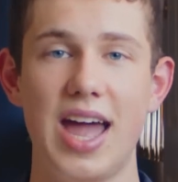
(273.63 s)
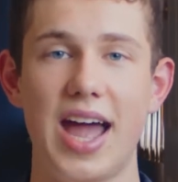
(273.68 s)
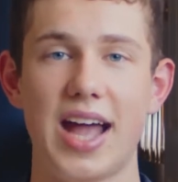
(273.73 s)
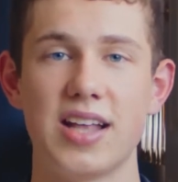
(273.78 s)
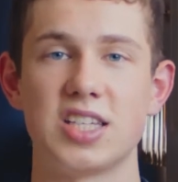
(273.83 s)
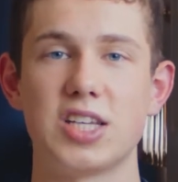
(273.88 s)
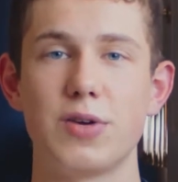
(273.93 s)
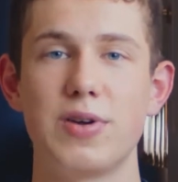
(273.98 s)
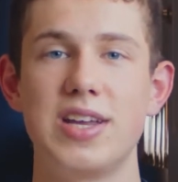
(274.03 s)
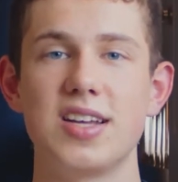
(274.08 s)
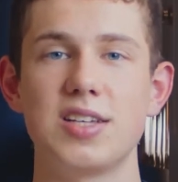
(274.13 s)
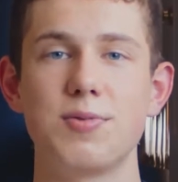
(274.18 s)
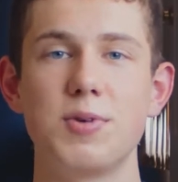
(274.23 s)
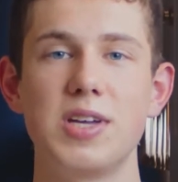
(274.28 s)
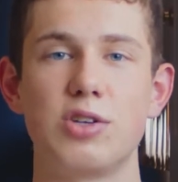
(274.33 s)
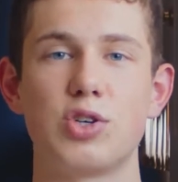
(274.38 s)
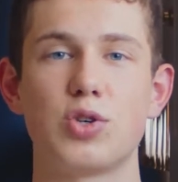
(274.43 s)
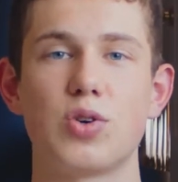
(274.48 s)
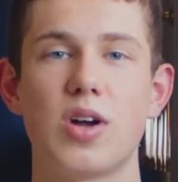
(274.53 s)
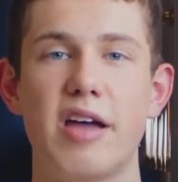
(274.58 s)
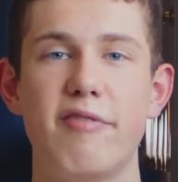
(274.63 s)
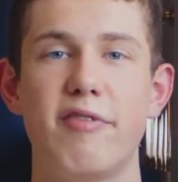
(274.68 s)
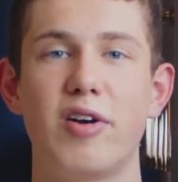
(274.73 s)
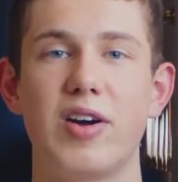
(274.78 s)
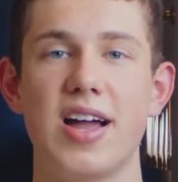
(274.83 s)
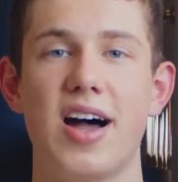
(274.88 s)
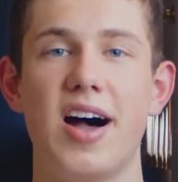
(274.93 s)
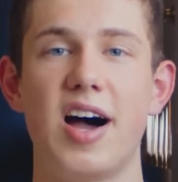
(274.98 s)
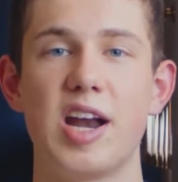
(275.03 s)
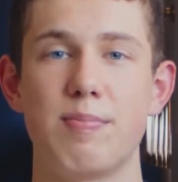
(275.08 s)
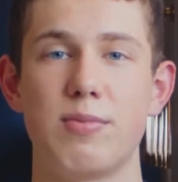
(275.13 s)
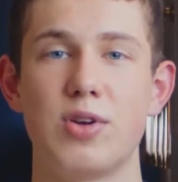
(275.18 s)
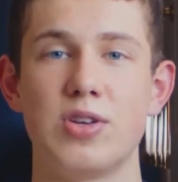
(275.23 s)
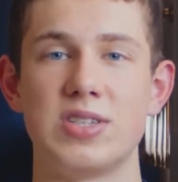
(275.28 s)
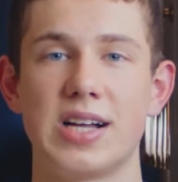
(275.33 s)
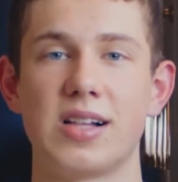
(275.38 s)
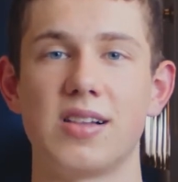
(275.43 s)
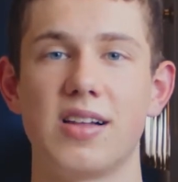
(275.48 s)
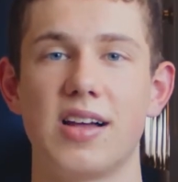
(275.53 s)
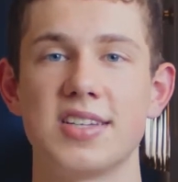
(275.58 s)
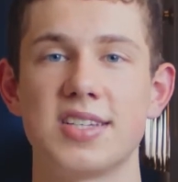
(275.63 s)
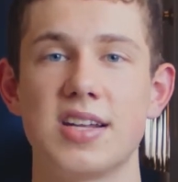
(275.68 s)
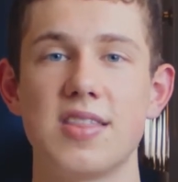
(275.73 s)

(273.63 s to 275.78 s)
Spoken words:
and so he doesn't really try very hard in music class.